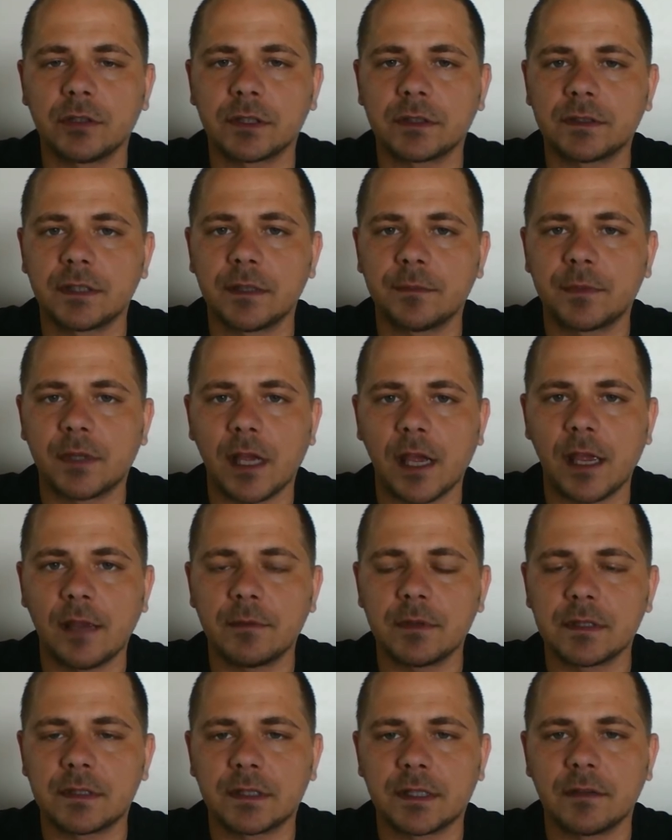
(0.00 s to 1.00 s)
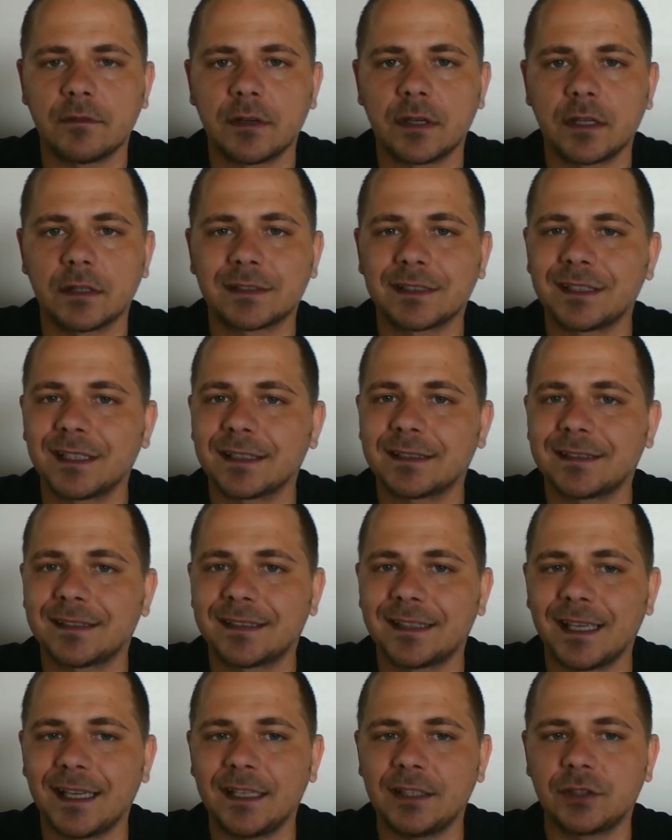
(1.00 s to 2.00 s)
At the same time, it's giving us the next
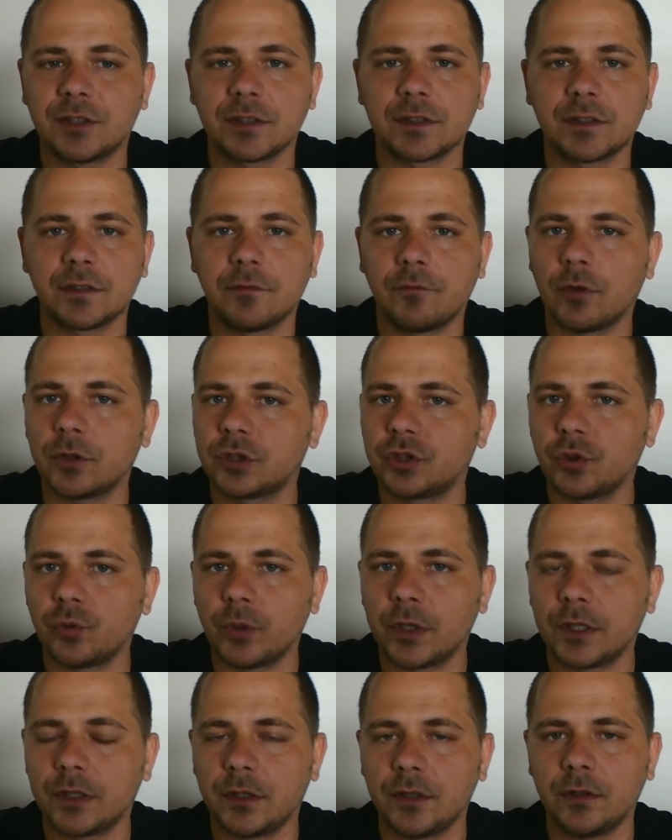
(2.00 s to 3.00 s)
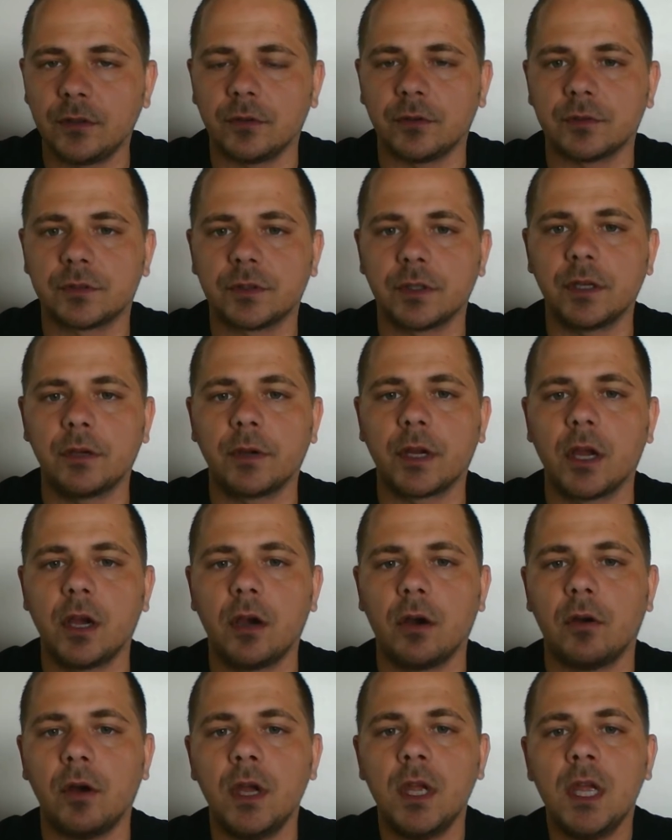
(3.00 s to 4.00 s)
stages of what do we do. So here we
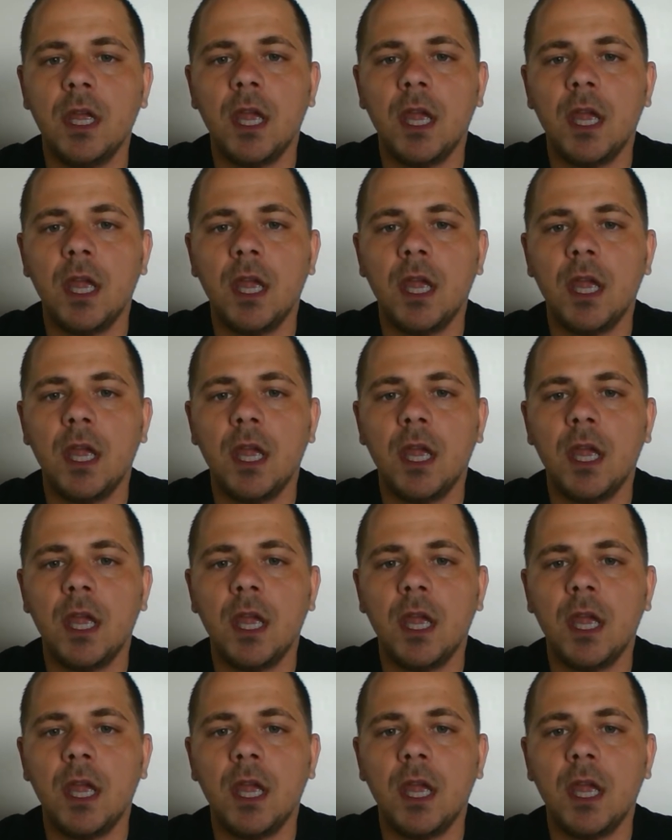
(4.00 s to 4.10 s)
go.